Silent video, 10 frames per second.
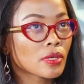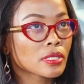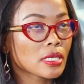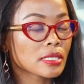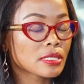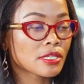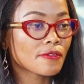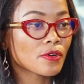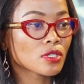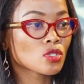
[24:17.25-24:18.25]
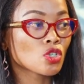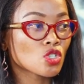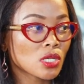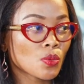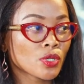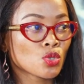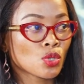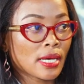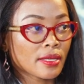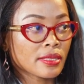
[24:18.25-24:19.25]
it's, it's different. So usually we
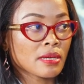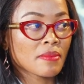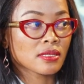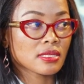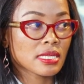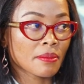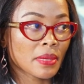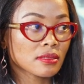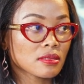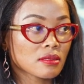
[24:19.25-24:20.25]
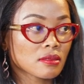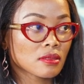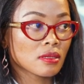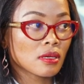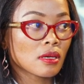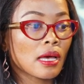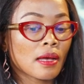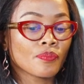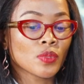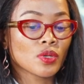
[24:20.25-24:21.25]
do like three months, three months, mm-hmm.
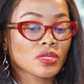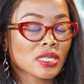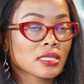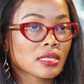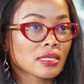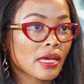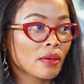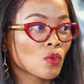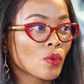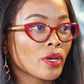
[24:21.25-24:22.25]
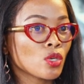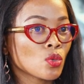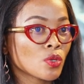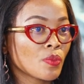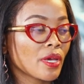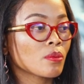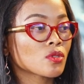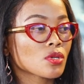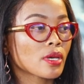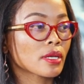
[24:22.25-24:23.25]
um, because that's the time where you would be able
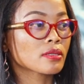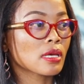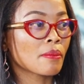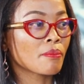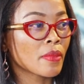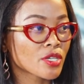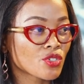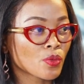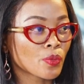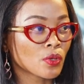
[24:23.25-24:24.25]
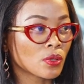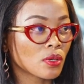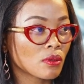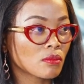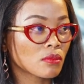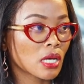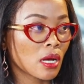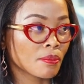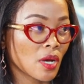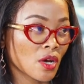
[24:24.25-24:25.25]
to get um, measurable
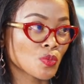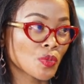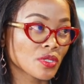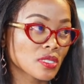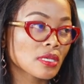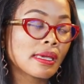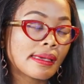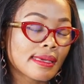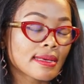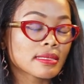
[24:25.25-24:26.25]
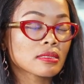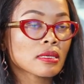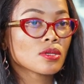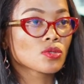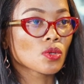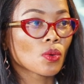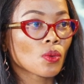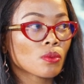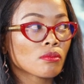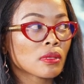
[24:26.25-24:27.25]
um, outputs. Yes.
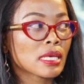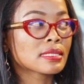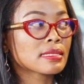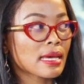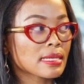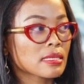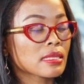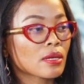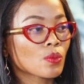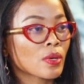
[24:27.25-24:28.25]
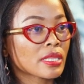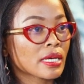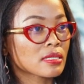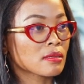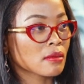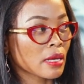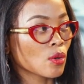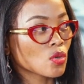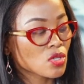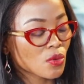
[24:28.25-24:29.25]
So it's nice in that way that, and
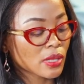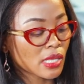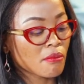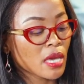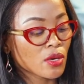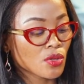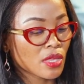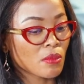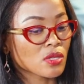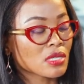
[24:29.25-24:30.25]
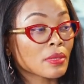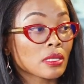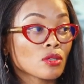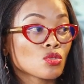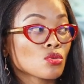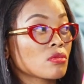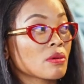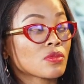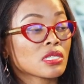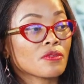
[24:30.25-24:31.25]
also when they make you their meals, I mean, they do
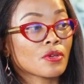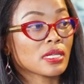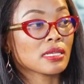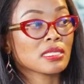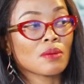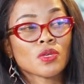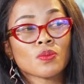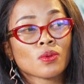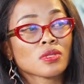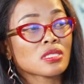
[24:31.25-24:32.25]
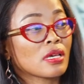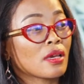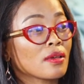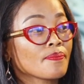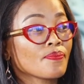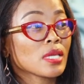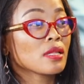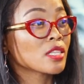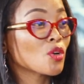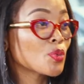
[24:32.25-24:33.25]
them differently. Some people would say
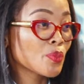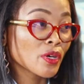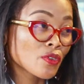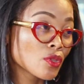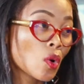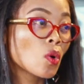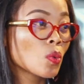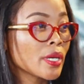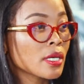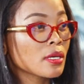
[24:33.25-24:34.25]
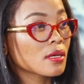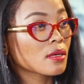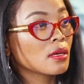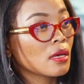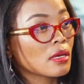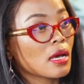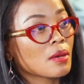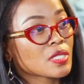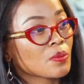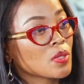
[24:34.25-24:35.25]
they'll prepare for the whole week. Mm.
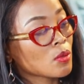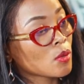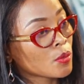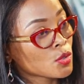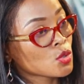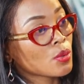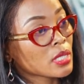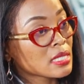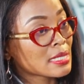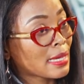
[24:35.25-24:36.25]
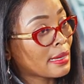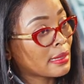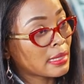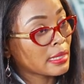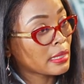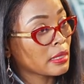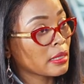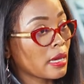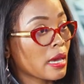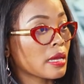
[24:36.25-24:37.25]
Um, some people will do it daily.
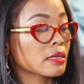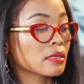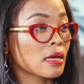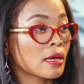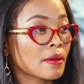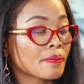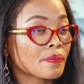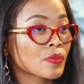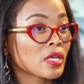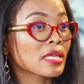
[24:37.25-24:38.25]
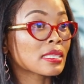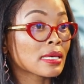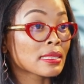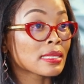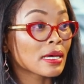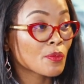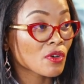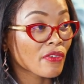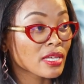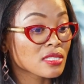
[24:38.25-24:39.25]
And um, I think that
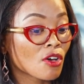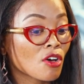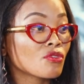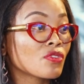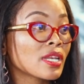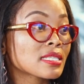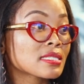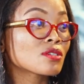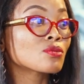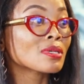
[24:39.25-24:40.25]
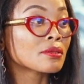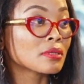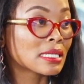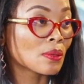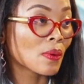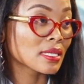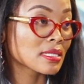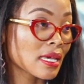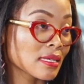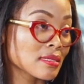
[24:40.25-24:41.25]
provides the convenience that we really
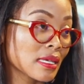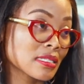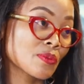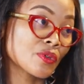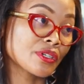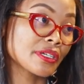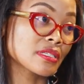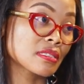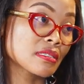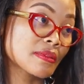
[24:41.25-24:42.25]
want as entrepreneurs.